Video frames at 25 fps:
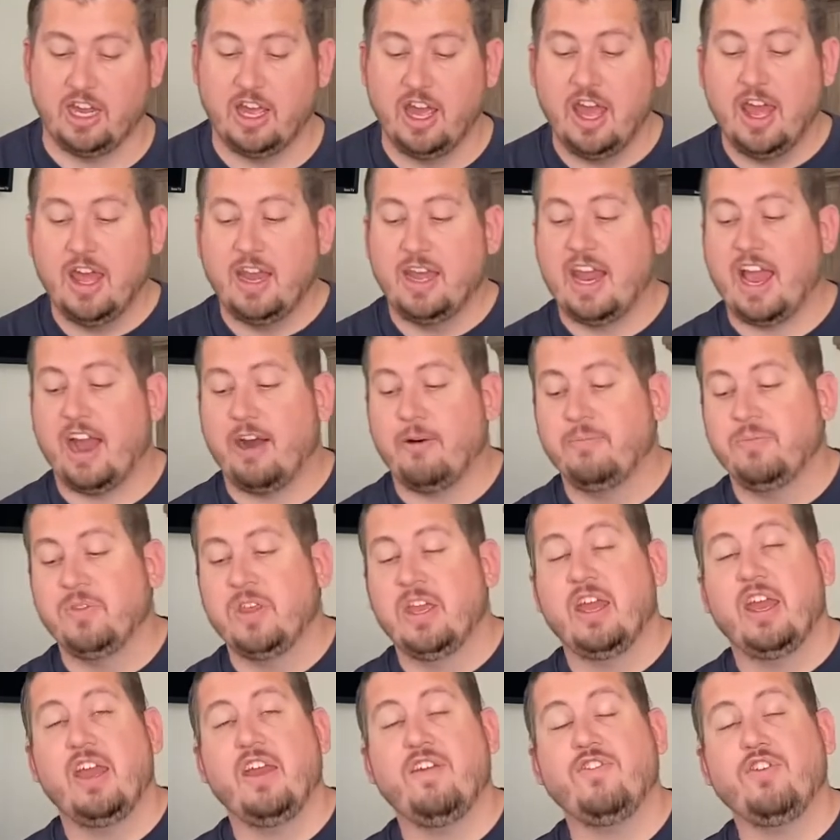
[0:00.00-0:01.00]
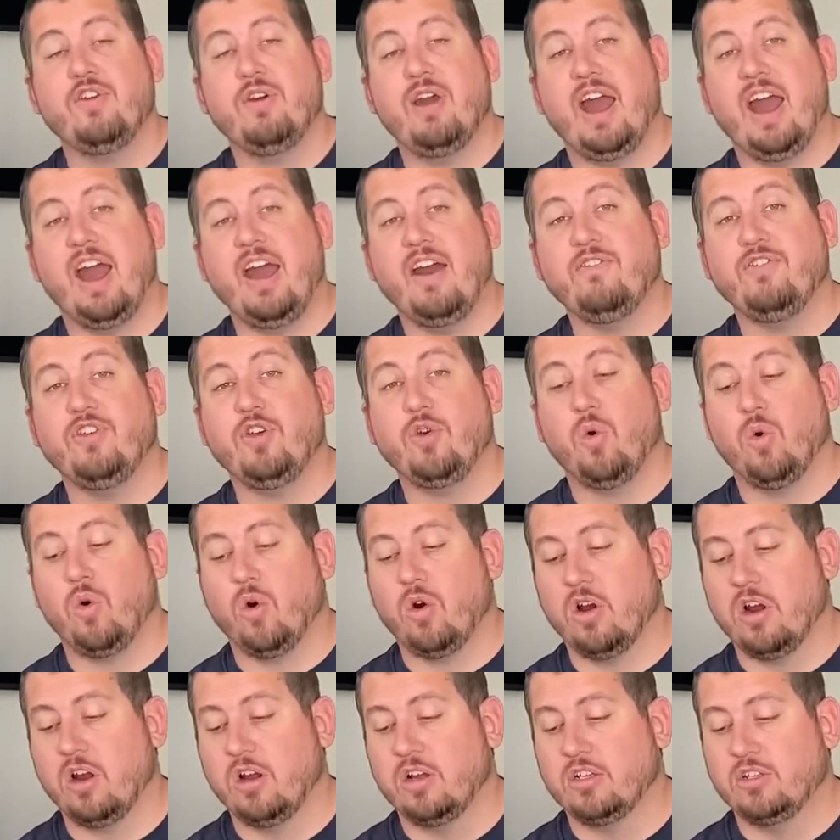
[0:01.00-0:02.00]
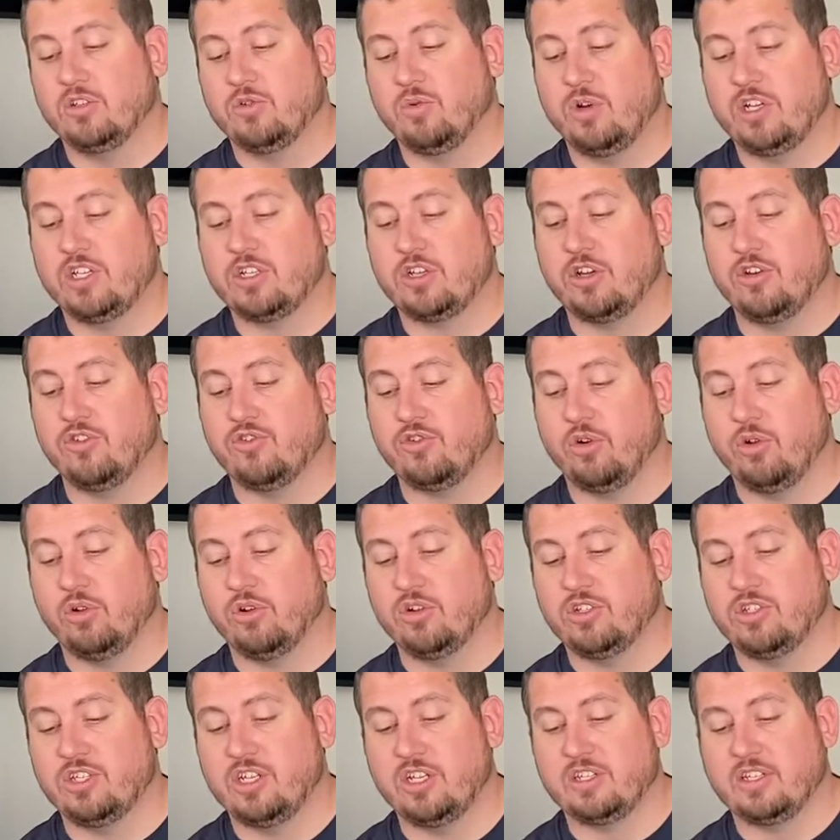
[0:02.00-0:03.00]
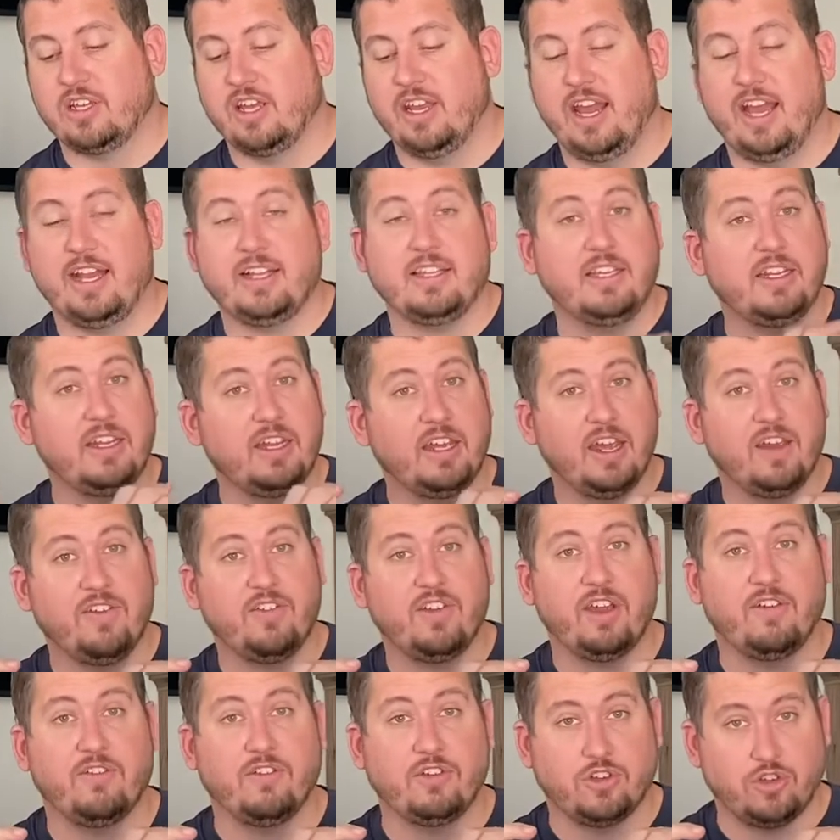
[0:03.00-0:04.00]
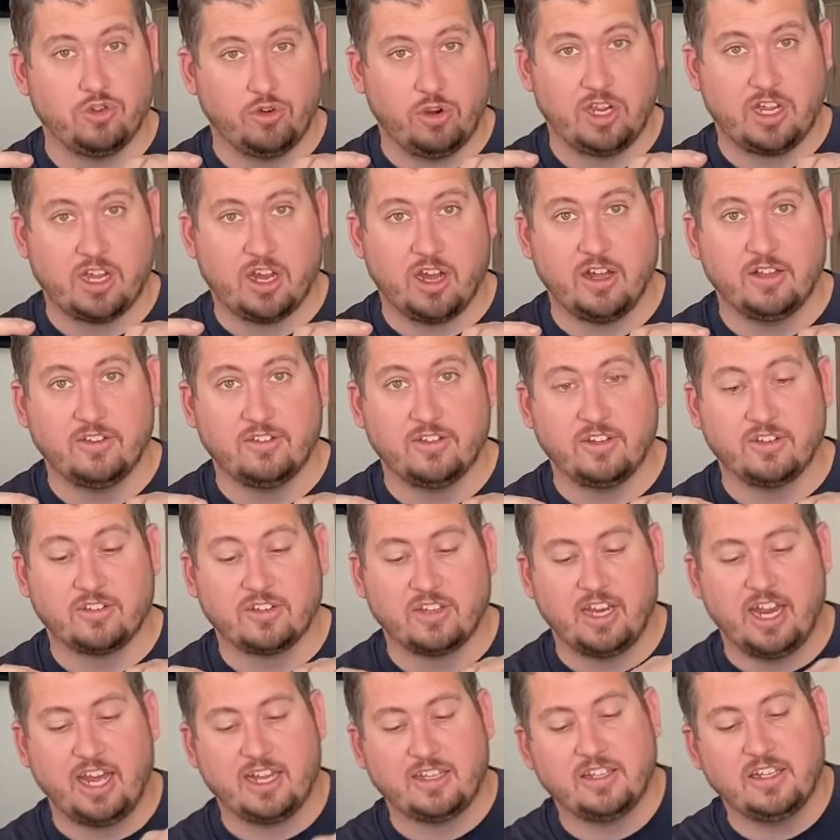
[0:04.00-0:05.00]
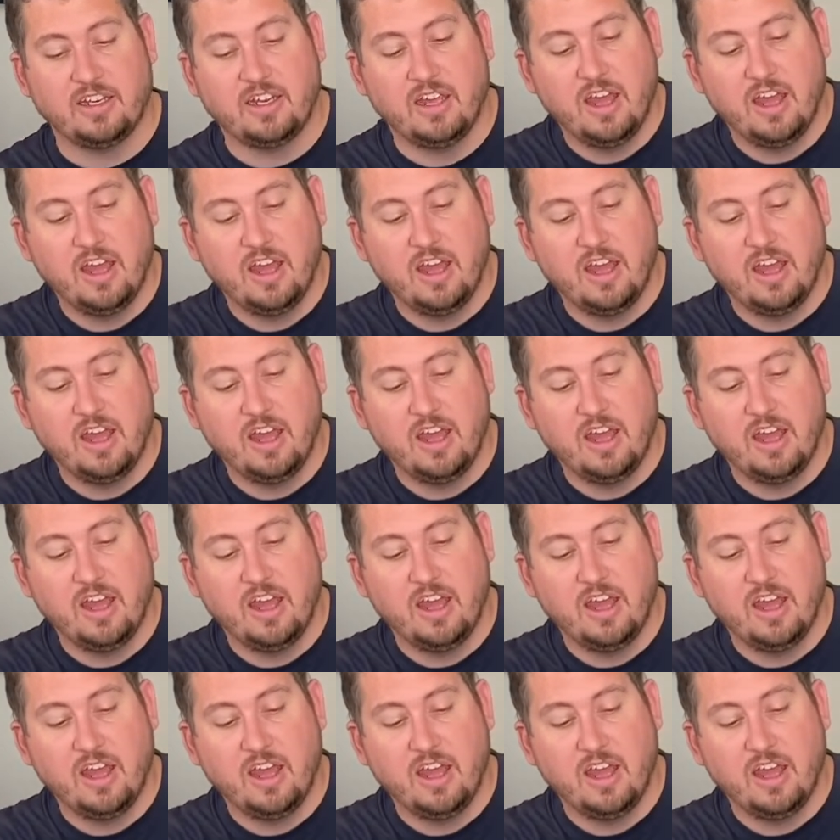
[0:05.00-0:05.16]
Now, if you have your switch controllers disconnected, if you have your Joy-Cons disconnected,